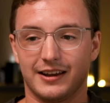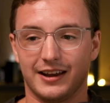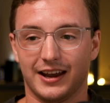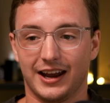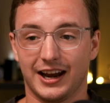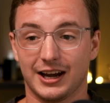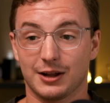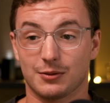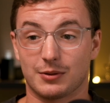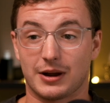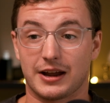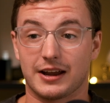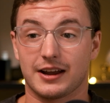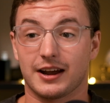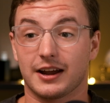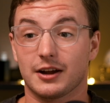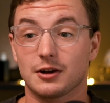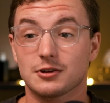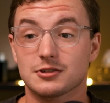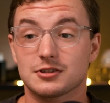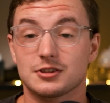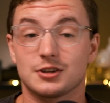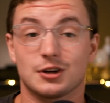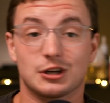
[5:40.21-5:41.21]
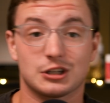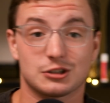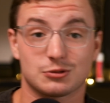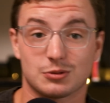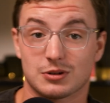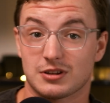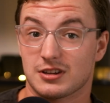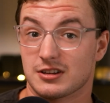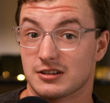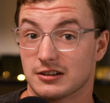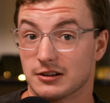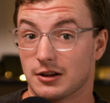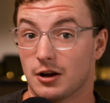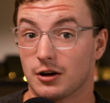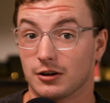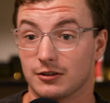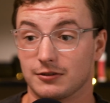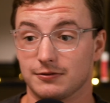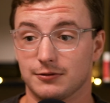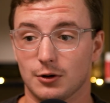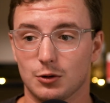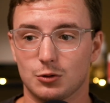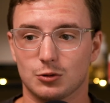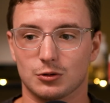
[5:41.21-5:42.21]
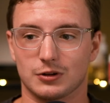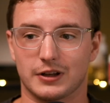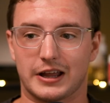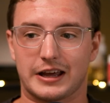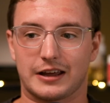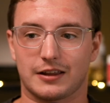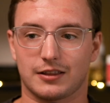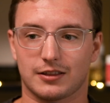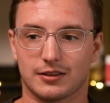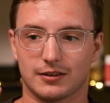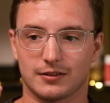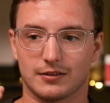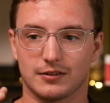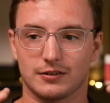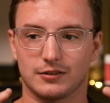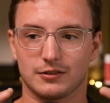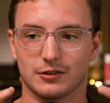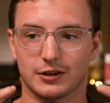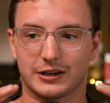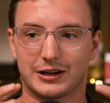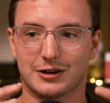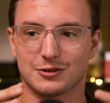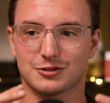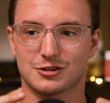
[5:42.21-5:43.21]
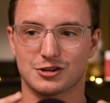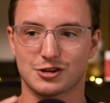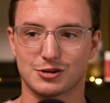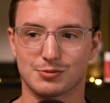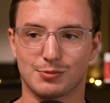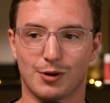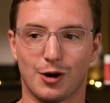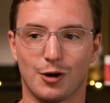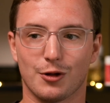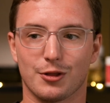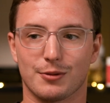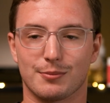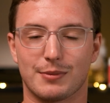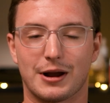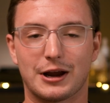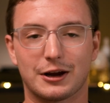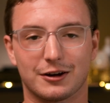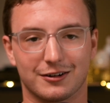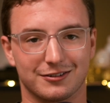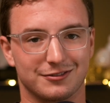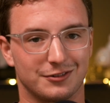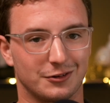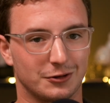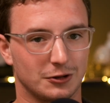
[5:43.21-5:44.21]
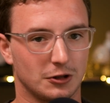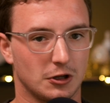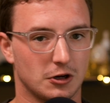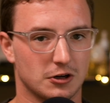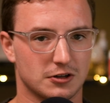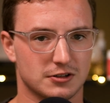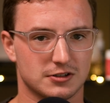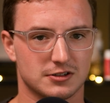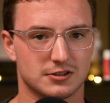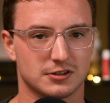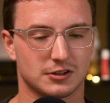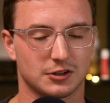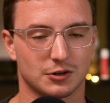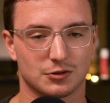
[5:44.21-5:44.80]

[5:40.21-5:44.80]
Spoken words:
Anyway, I also noticed with this long focal length, look how small the microphone looks.